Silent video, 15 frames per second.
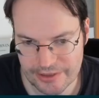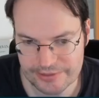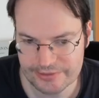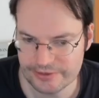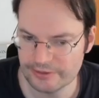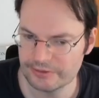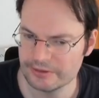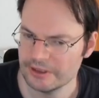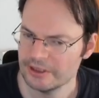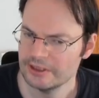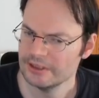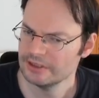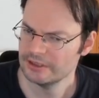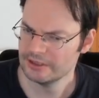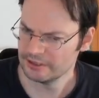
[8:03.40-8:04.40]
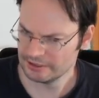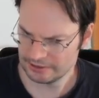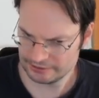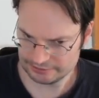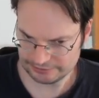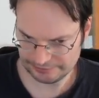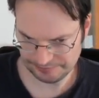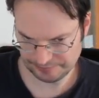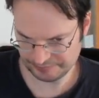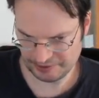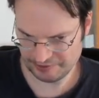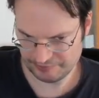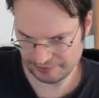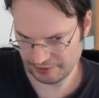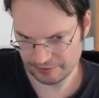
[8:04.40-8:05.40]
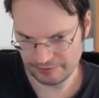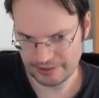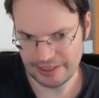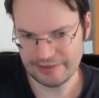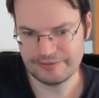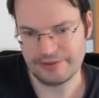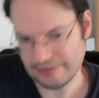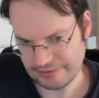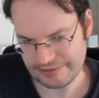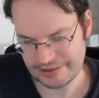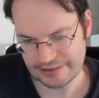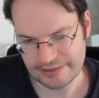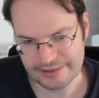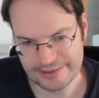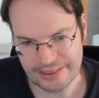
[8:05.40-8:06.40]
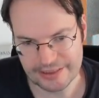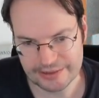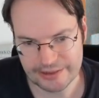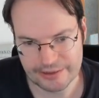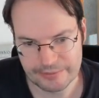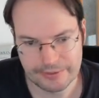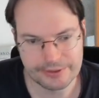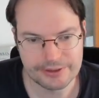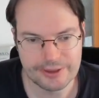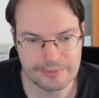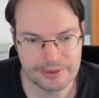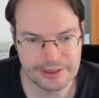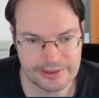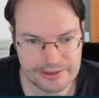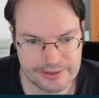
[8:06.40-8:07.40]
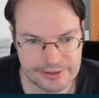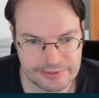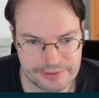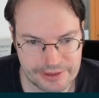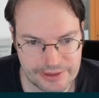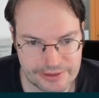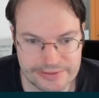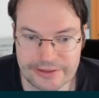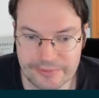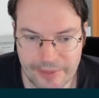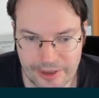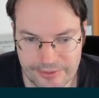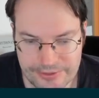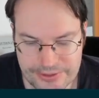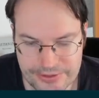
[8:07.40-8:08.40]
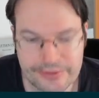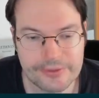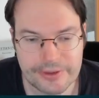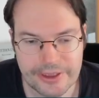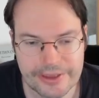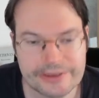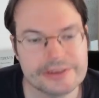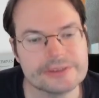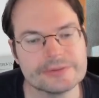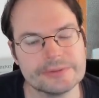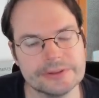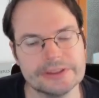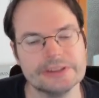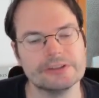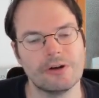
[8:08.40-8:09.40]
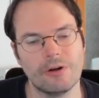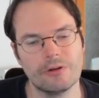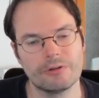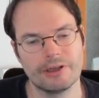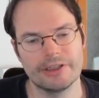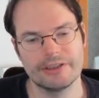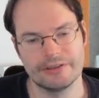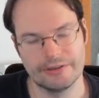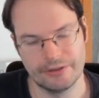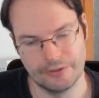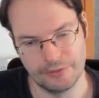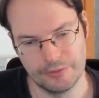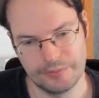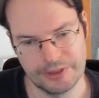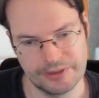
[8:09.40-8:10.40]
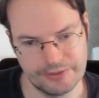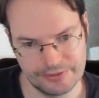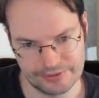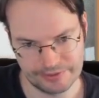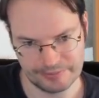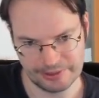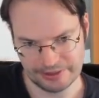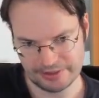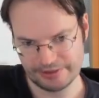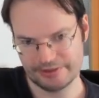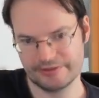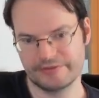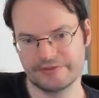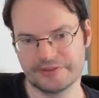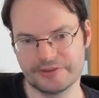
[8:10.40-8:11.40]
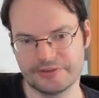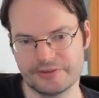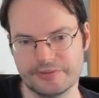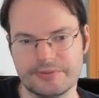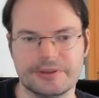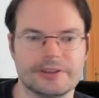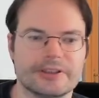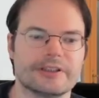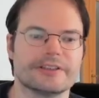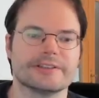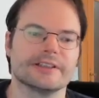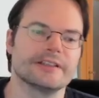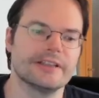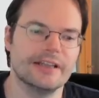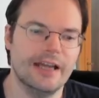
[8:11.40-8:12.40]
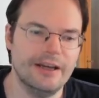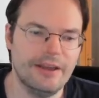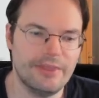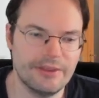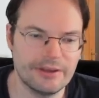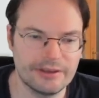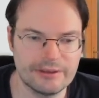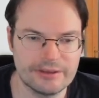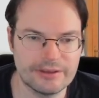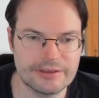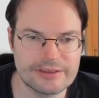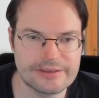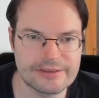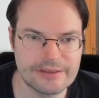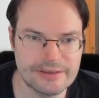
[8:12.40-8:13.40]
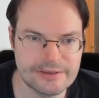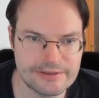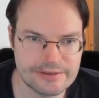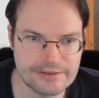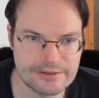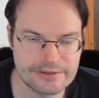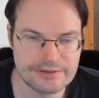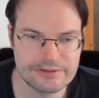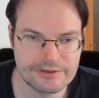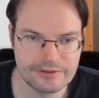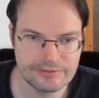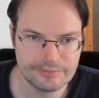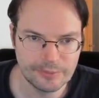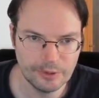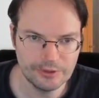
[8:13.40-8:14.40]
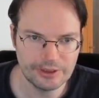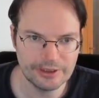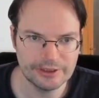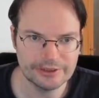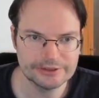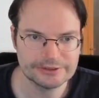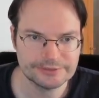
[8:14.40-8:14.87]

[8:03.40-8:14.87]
so even though we haven't seen exactly what the applicative class amounts to yet, we already know, because applicative is a superclass, that anything that is an instance of monad